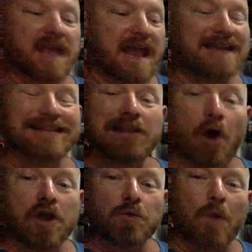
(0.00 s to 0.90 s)
in
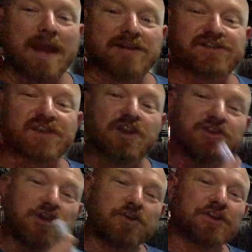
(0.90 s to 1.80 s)
light winds,
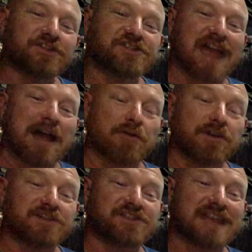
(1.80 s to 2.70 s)
you can sail
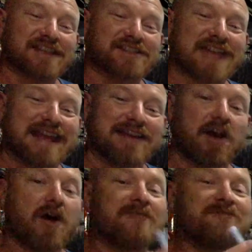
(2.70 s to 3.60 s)
your 16
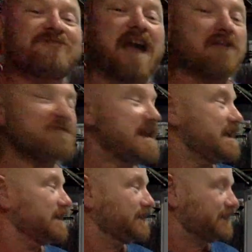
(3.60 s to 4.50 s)
very
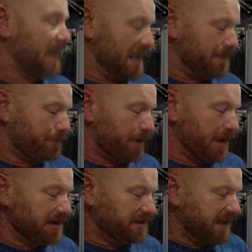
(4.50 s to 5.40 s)
deep
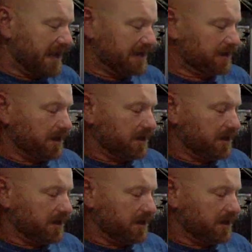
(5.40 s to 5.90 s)
indeed.